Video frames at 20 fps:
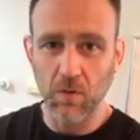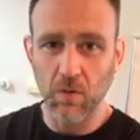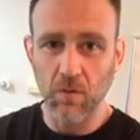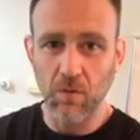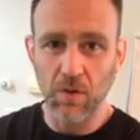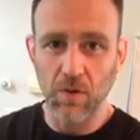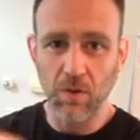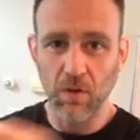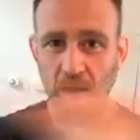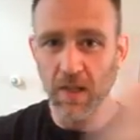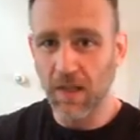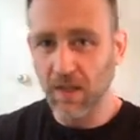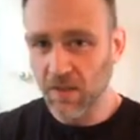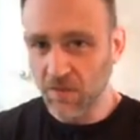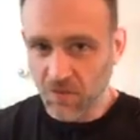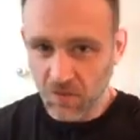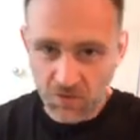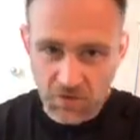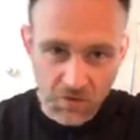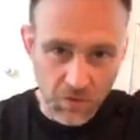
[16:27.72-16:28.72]
over your
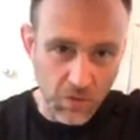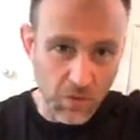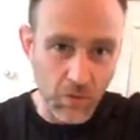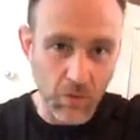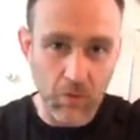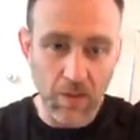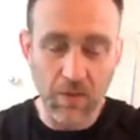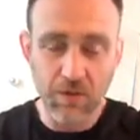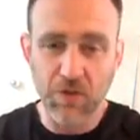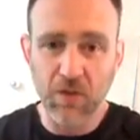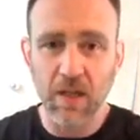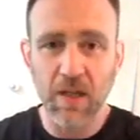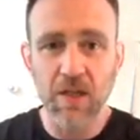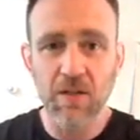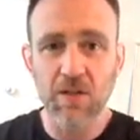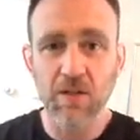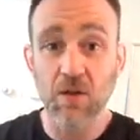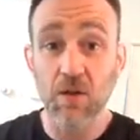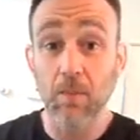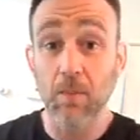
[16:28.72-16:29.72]
legs or circle around your
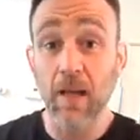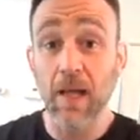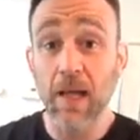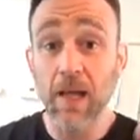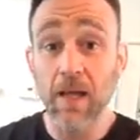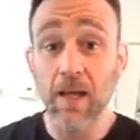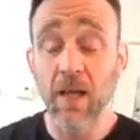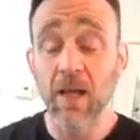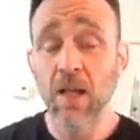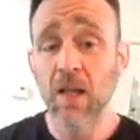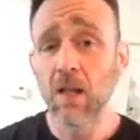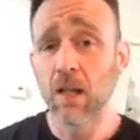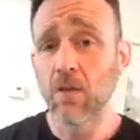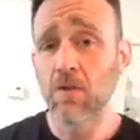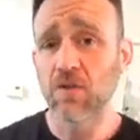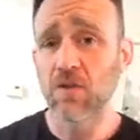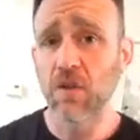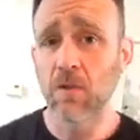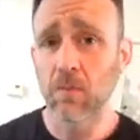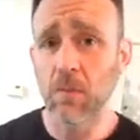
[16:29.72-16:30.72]
head to your back.
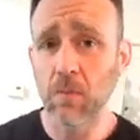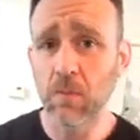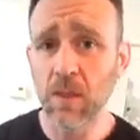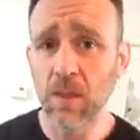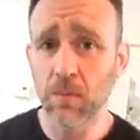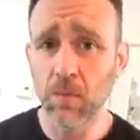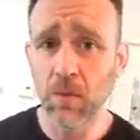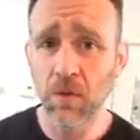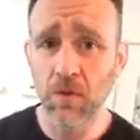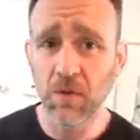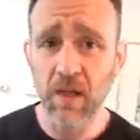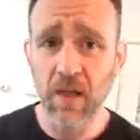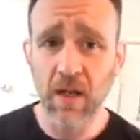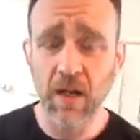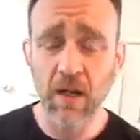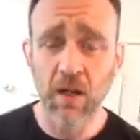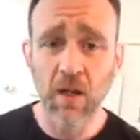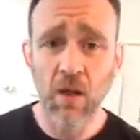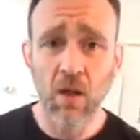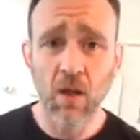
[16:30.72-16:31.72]
There's going to be people
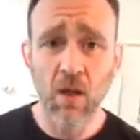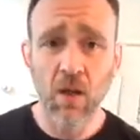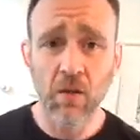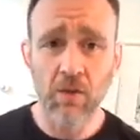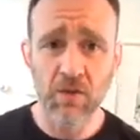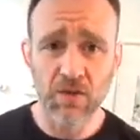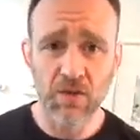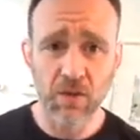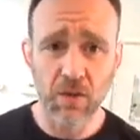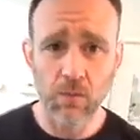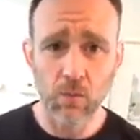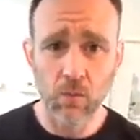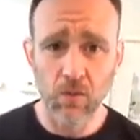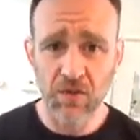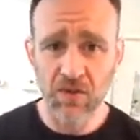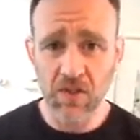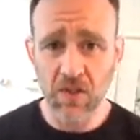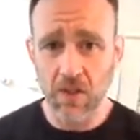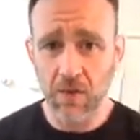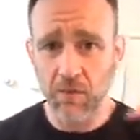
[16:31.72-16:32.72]
that all of a sudden will
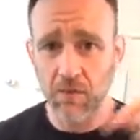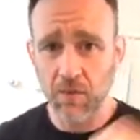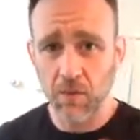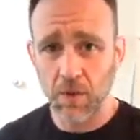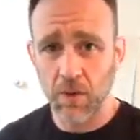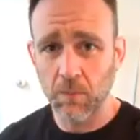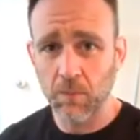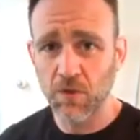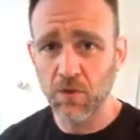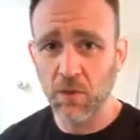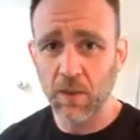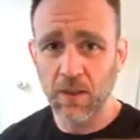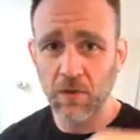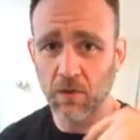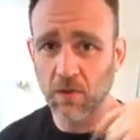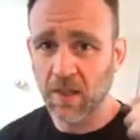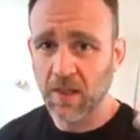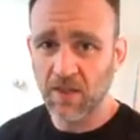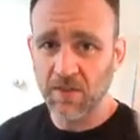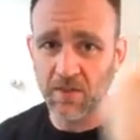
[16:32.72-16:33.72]
stick a foot in between
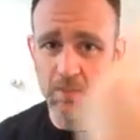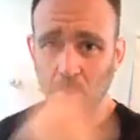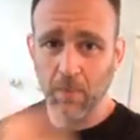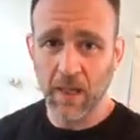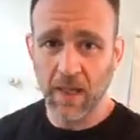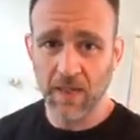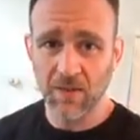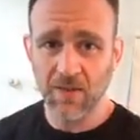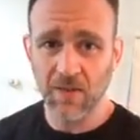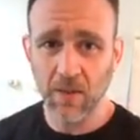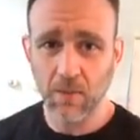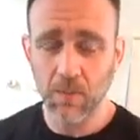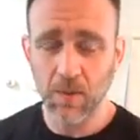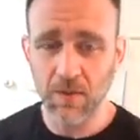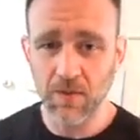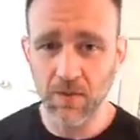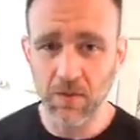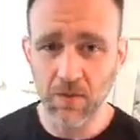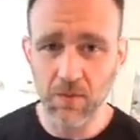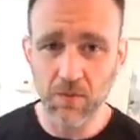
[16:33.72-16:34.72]
your legs and backstep
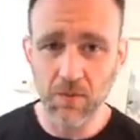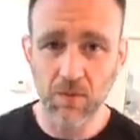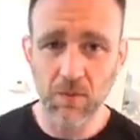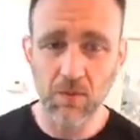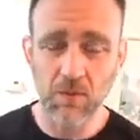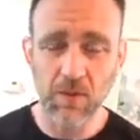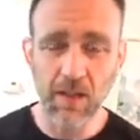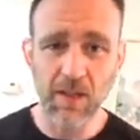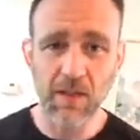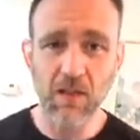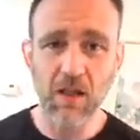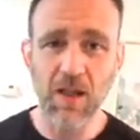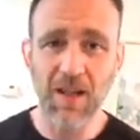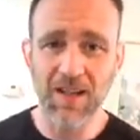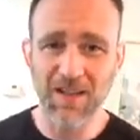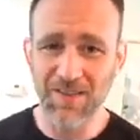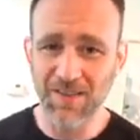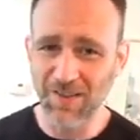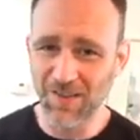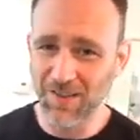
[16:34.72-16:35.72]
into leg
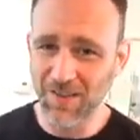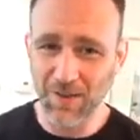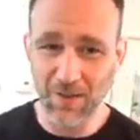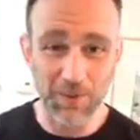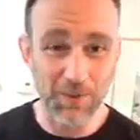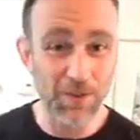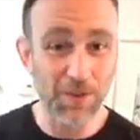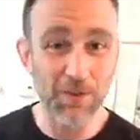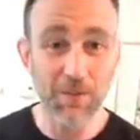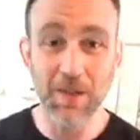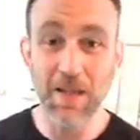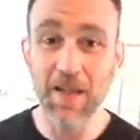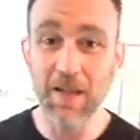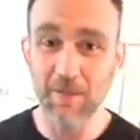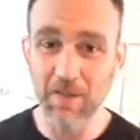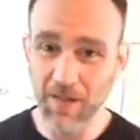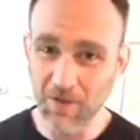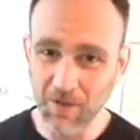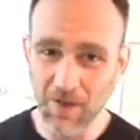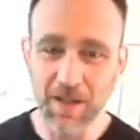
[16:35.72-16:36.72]
locks and, you
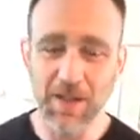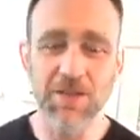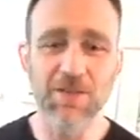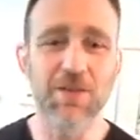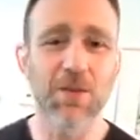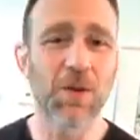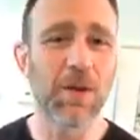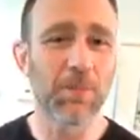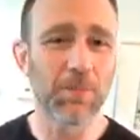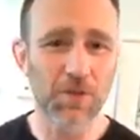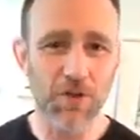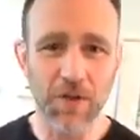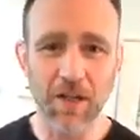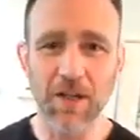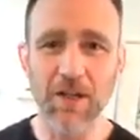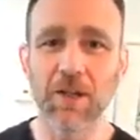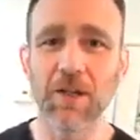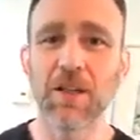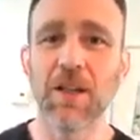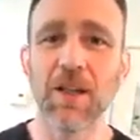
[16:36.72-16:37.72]
name it, right? So I'm
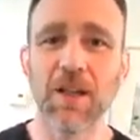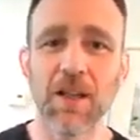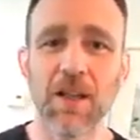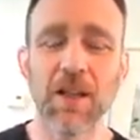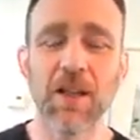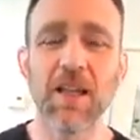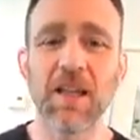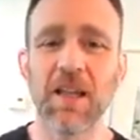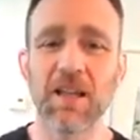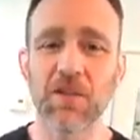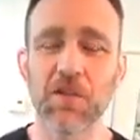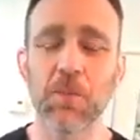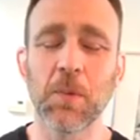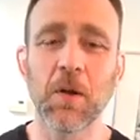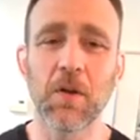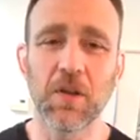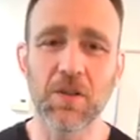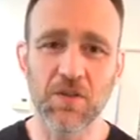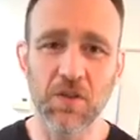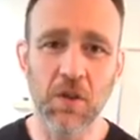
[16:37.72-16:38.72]
trying to
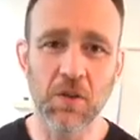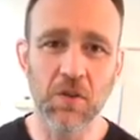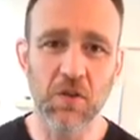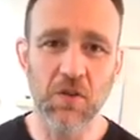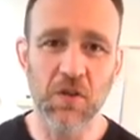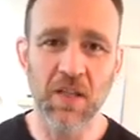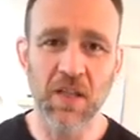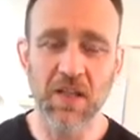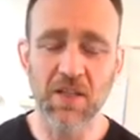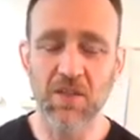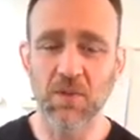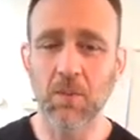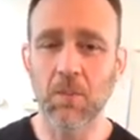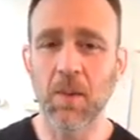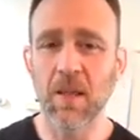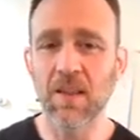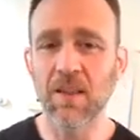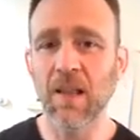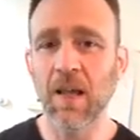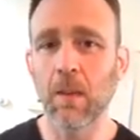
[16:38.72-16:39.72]
experience all those things and
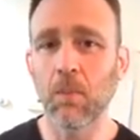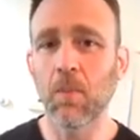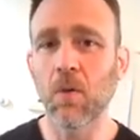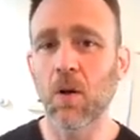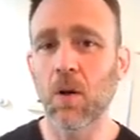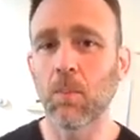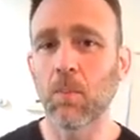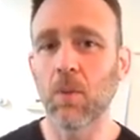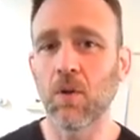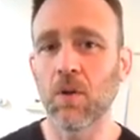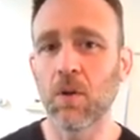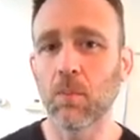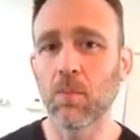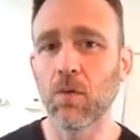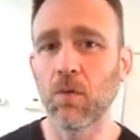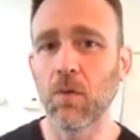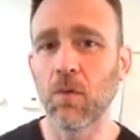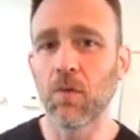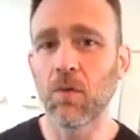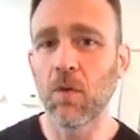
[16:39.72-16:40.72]
make that part
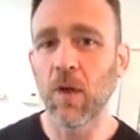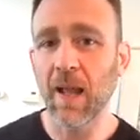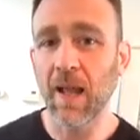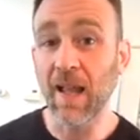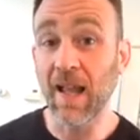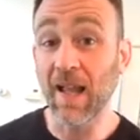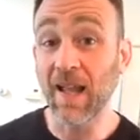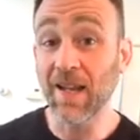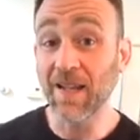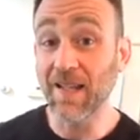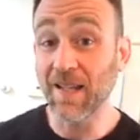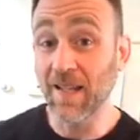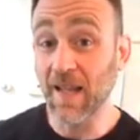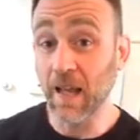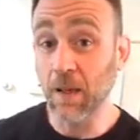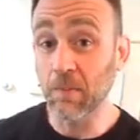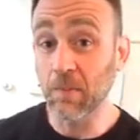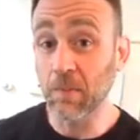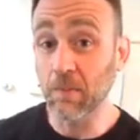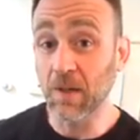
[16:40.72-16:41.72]
bulletproof,
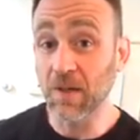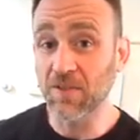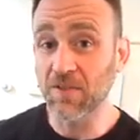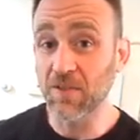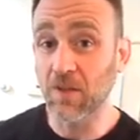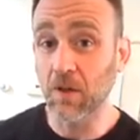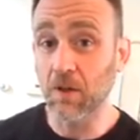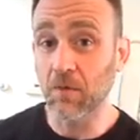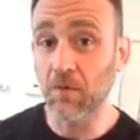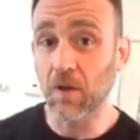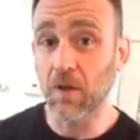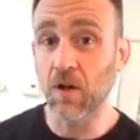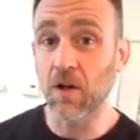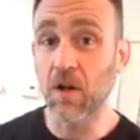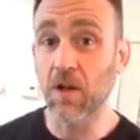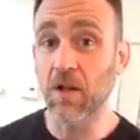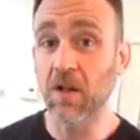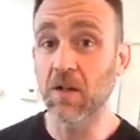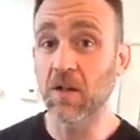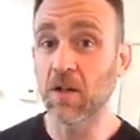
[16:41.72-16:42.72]
handicapping myself
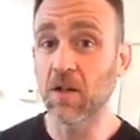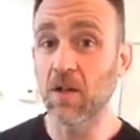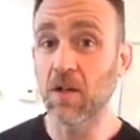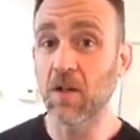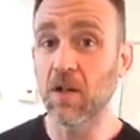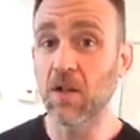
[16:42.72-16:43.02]
on